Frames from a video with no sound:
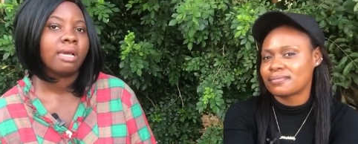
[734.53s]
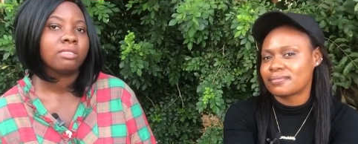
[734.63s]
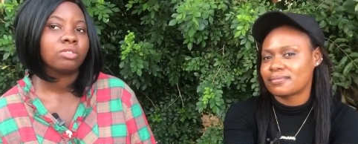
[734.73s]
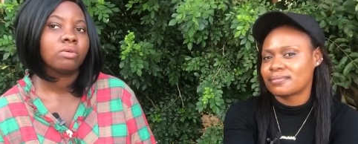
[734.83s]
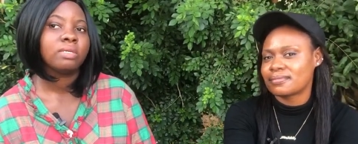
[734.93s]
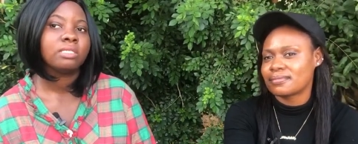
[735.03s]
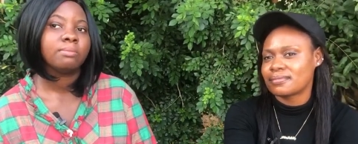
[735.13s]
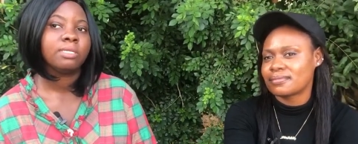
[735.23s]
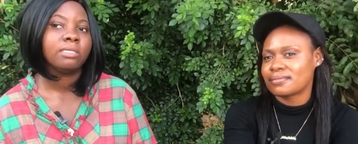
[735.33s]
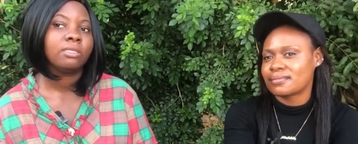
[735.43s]
Speaker 1: has always
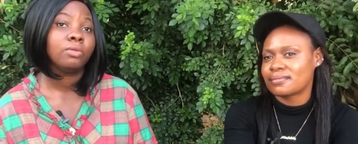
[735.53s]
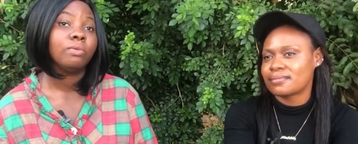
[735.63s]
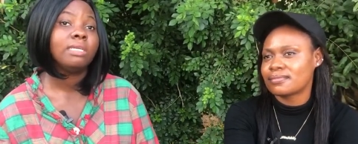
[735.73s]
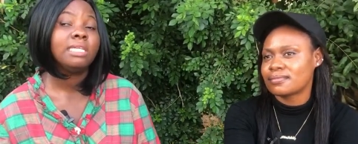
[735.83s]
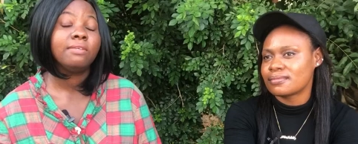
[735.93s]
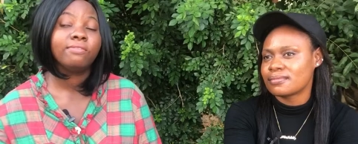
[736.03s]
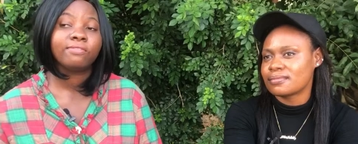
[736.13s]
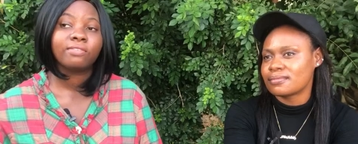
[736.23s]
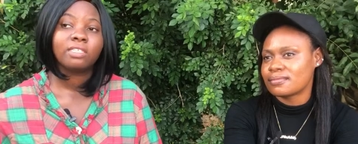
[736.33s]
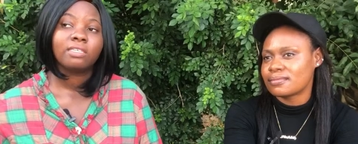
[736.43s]
been he will leave
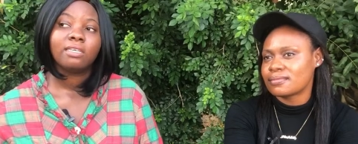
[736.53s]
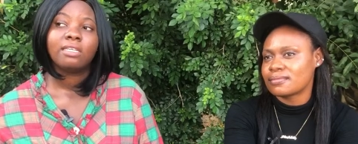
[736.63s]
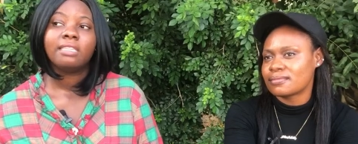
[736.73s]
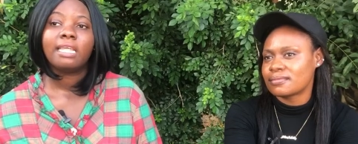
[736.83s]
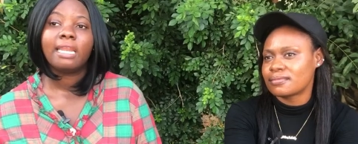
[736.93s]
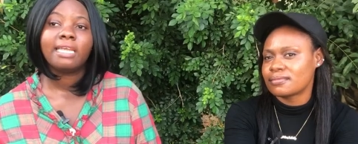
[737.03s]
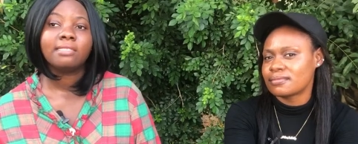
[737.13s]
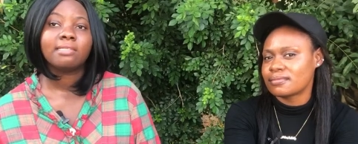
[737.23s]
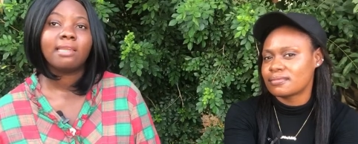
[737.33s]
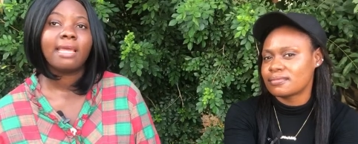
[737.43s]
the
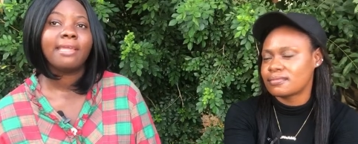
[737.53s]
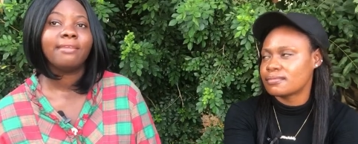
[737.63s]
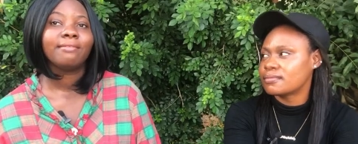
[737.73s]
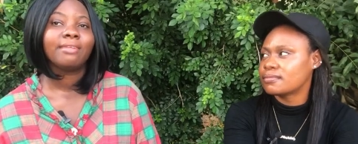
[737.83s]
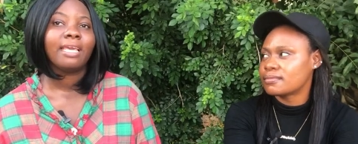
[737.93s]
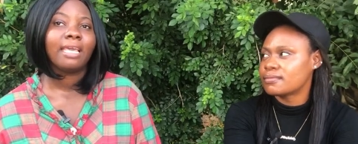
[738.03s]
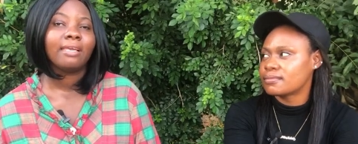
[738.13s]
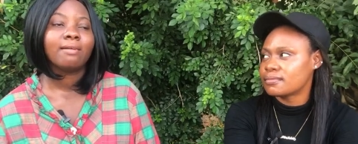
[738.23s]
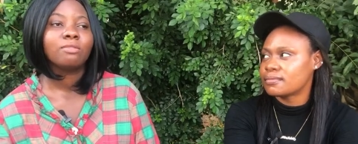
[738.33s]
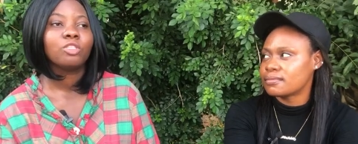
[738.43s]
99
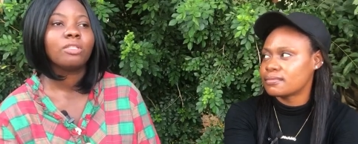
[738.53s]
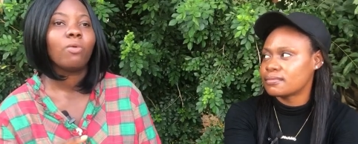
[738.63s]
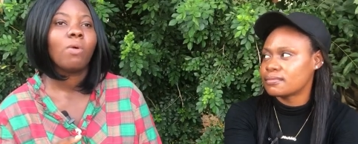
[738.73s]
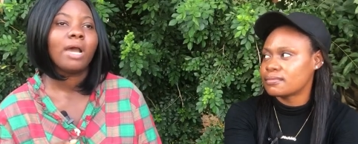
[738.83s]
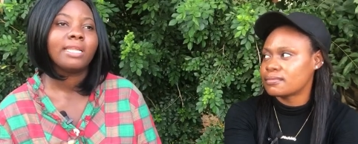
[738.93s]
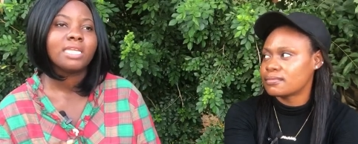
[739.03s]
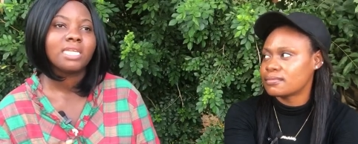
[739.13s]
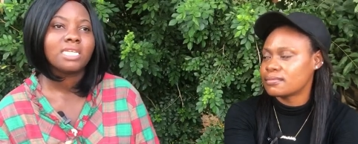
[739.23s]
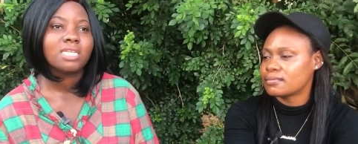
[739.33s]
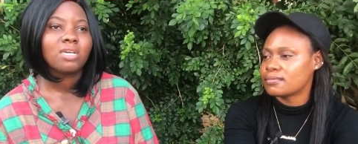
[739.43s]
and to the one
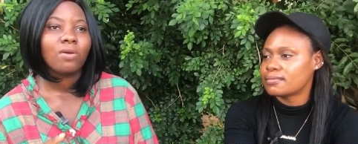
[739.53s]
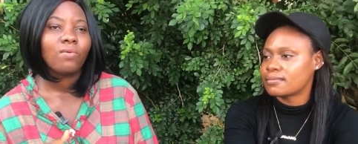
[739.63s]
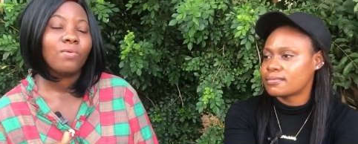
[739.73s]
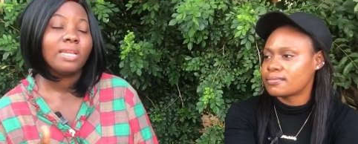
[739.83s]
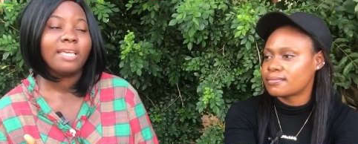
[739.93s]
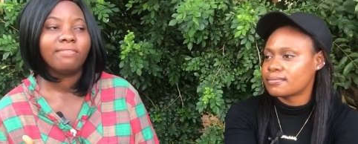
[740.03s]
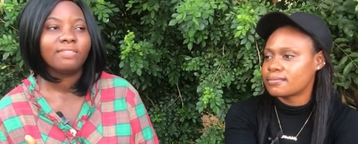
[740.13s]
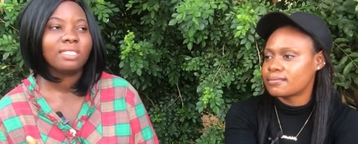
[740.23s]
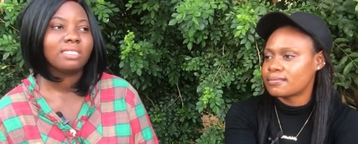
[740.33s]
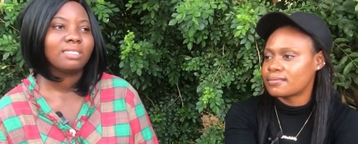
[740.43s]
who left.
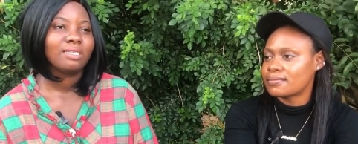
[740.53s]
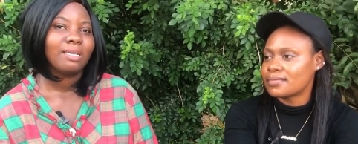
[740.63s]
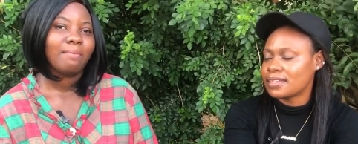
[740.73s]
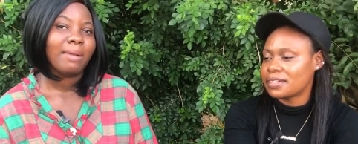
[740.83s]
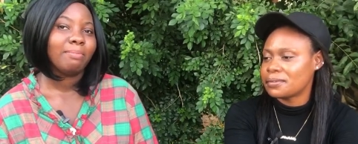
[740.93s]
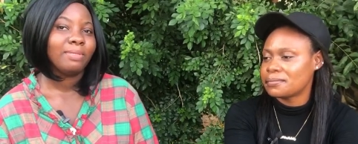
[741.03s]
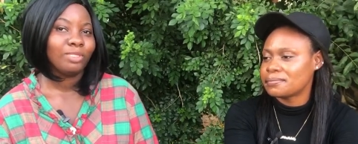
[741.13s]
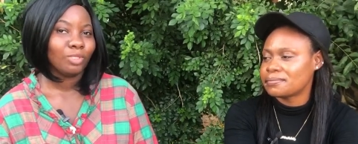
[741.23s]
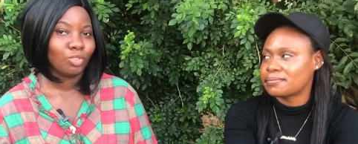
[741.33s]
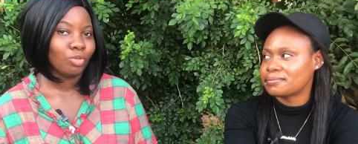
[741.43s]
But
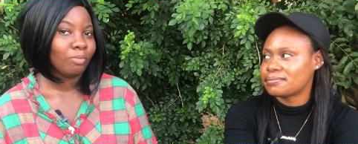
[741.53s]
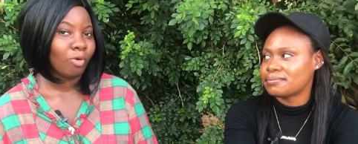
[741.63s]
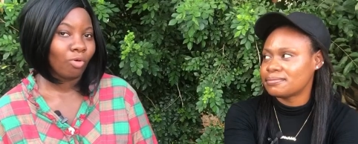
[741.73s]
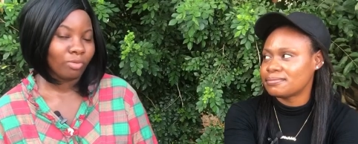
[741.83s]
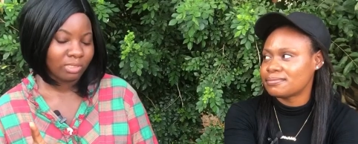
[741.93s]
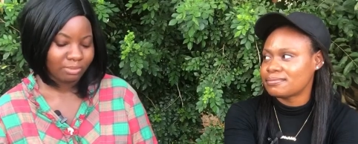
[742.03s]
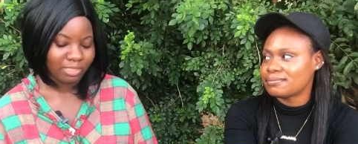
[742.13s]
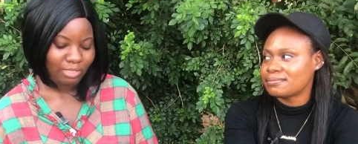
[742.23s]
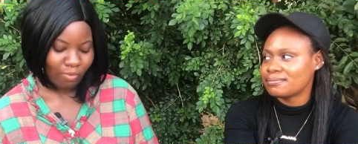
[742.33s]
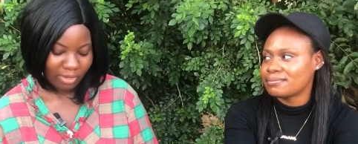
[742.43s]
please don't always be
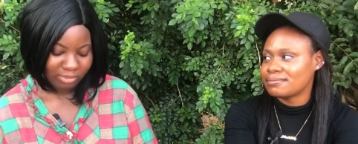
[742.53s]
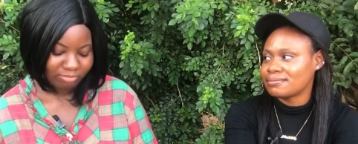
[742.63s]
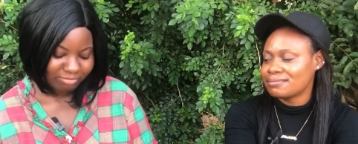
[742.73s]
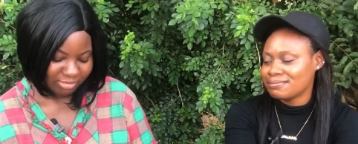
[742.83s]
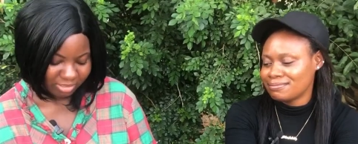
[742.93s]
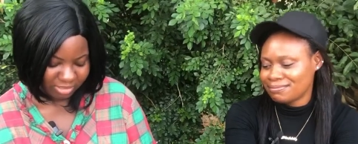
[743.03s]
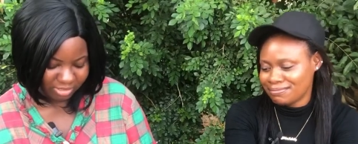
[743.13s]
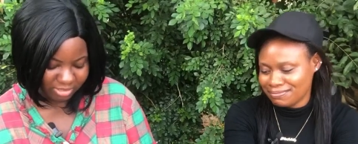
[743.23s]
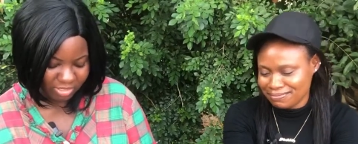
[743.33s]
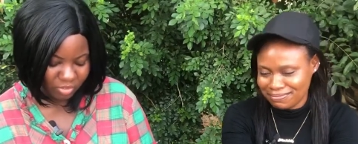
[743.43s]
the one.
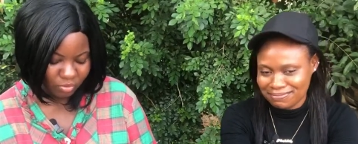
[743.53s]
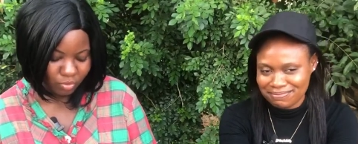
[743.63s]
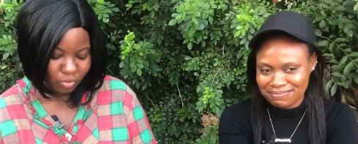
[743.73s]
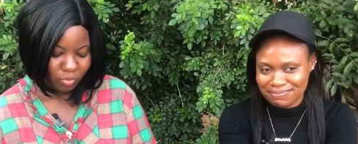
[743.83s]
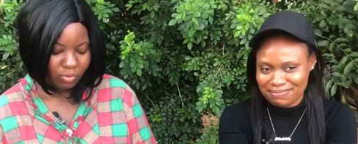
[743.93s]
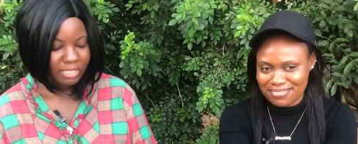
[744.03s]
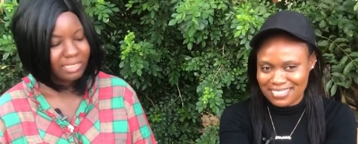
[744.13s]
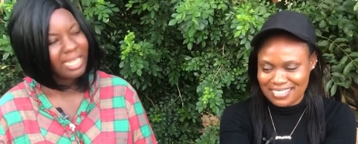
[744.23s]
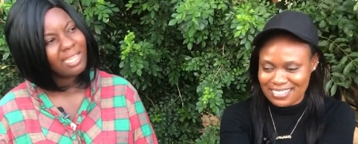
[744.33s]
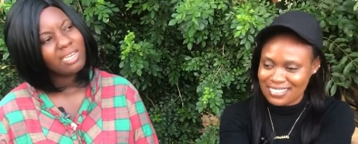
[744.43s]
Mm-hmm. so, is
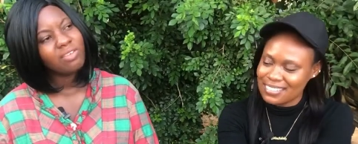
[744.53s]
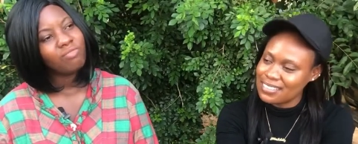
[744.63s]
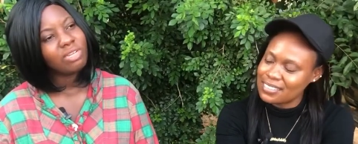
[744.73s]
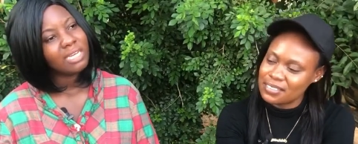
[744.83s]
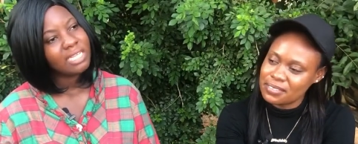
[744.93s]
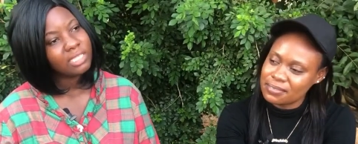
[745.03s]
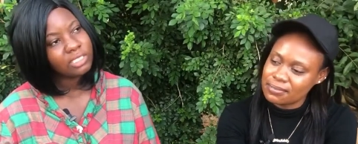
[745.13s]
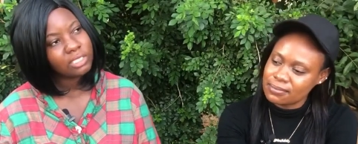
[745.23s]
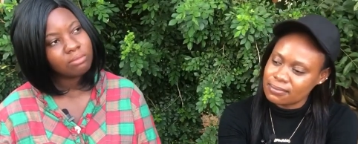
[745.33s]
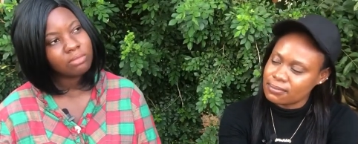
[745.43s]
there any
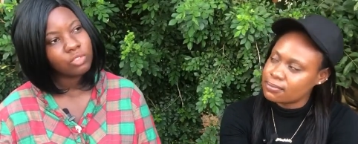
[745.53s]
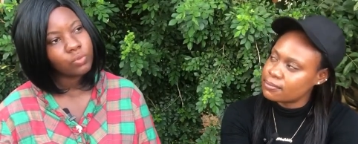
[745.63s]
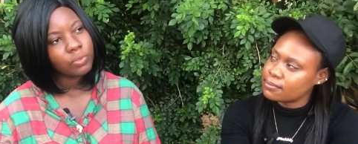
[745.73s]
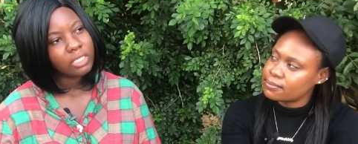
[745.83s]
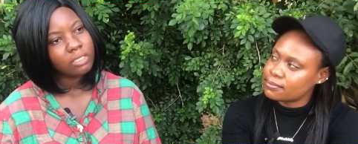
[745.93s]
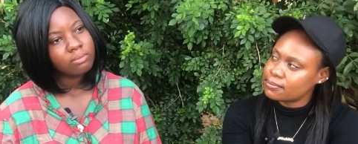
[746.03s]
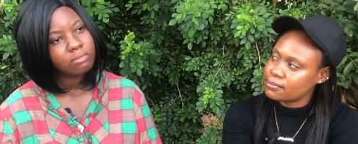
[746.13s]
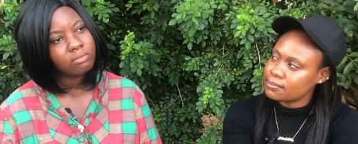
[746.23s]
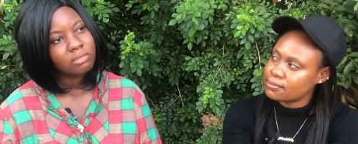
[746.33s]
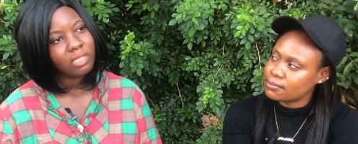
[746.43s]
relation between
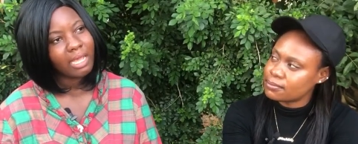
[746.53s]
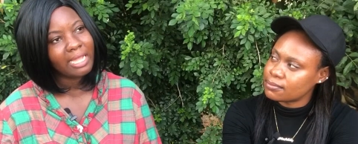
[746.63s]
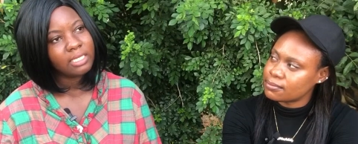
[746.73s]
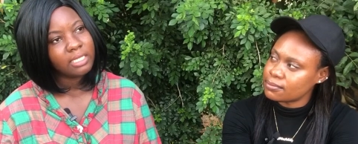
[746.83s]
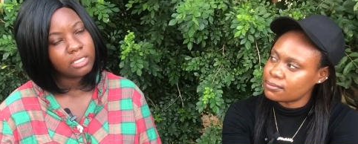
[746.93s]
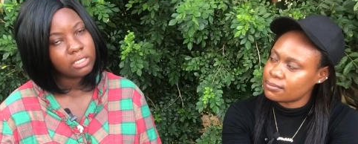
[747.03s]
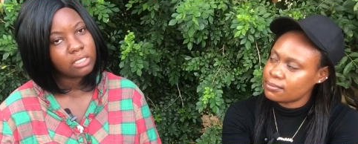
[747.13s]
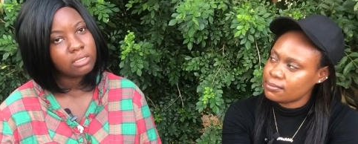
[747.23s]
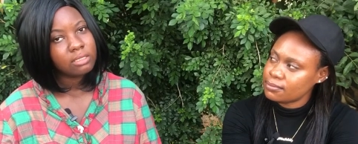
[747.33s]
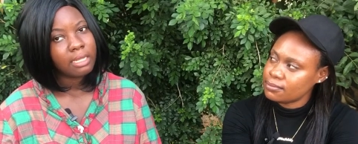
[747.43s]

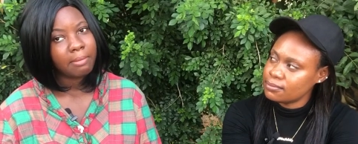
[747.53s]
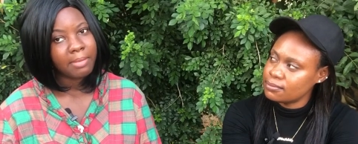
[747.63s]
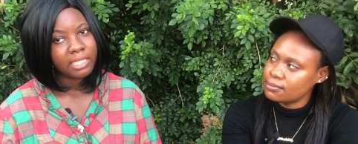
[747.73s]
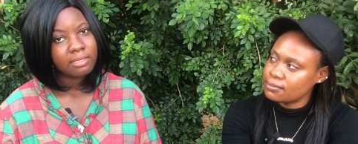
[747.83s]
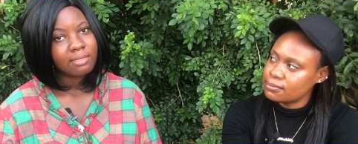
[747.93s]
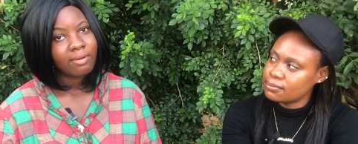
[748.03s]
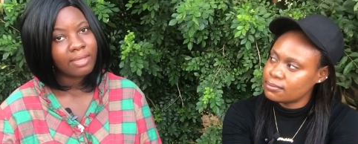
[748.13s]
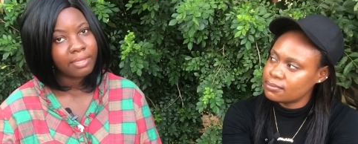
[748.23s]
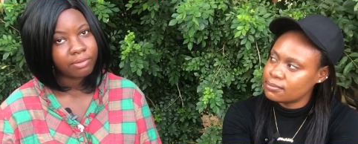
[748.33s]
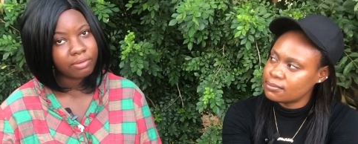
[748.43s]
addictions and mental
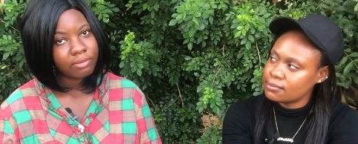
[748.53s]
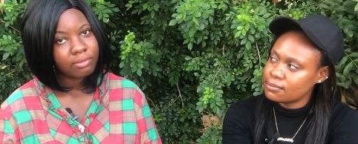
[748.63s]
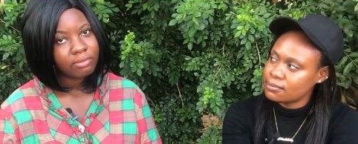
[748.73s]
health?